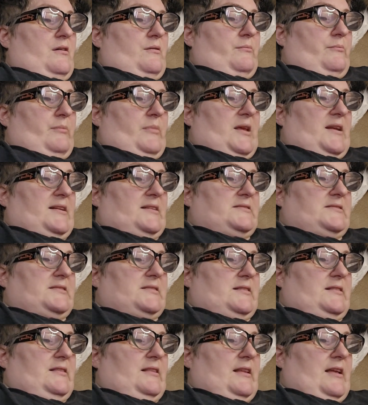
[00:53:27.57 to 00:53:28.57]

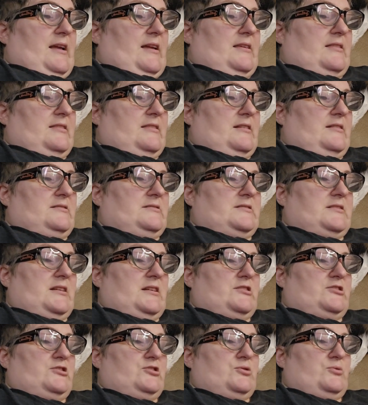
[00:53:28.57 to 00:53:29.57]
Minutes lengthened
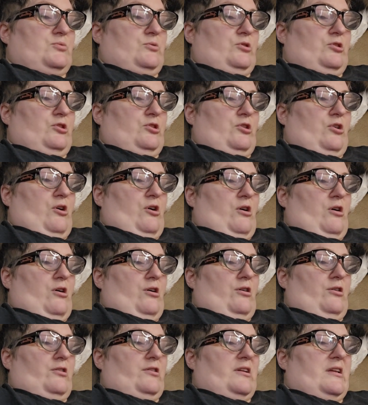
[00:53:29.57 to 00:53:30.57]
into
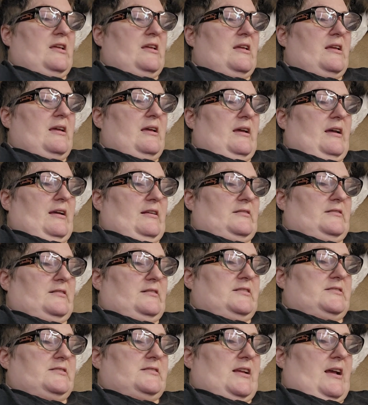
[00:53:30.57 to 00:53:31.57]
long,
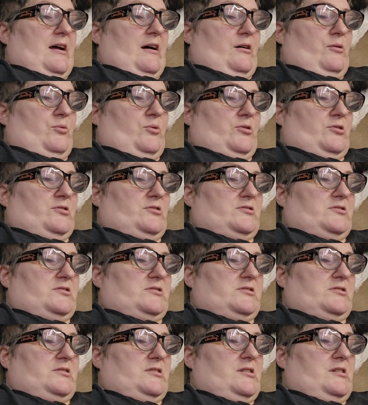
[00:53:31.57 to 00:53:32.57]
endless
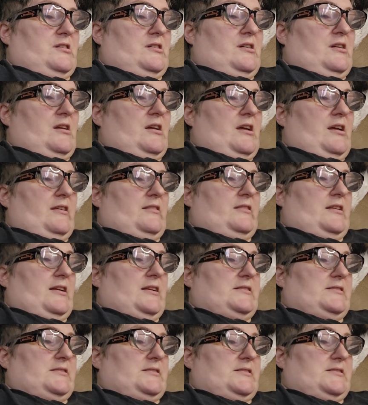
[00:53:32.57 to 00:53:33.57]
hours, and
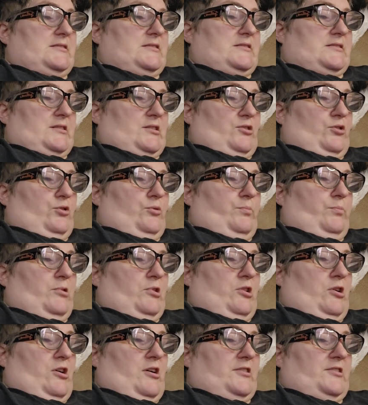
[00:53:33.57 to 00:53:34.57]
they still
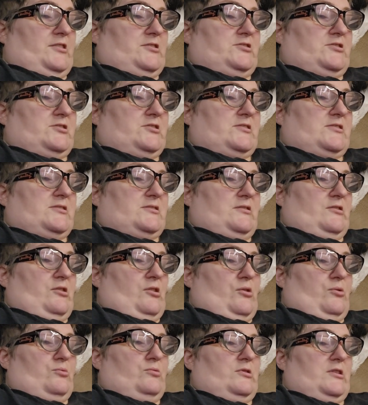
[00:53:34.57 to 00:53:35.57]
plodded
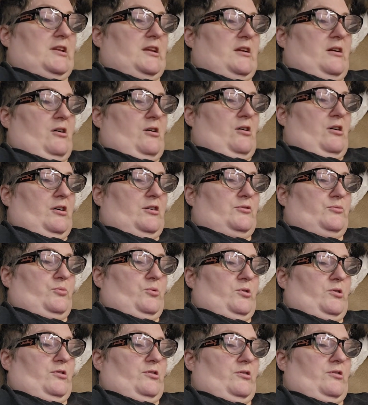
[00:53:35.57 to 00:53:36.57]
slowly
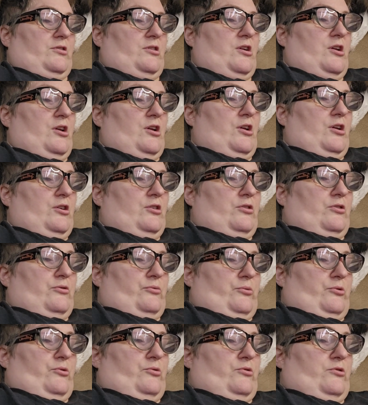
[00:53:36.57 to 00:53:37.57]
onward
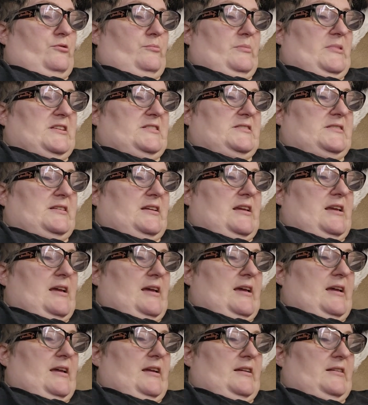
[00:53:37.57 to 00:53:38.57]
through the misty
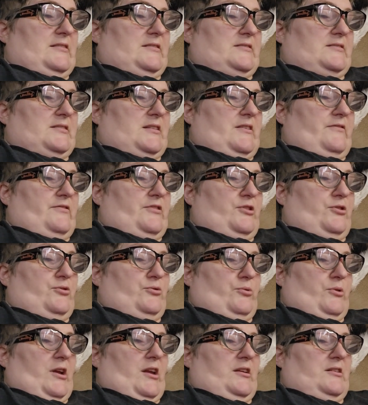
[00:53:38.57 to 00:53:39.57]
haze of the
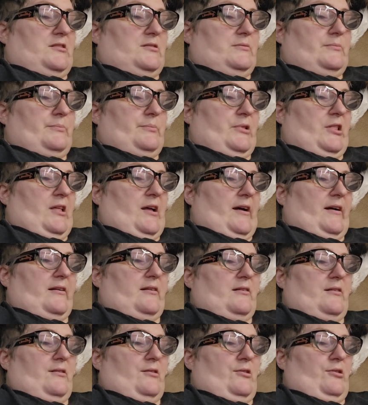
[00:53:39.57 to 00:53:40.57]
great
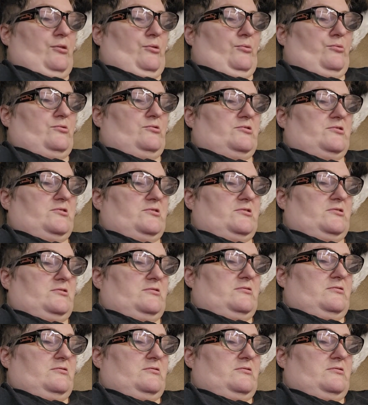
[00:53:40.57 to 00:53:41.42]
black oaks.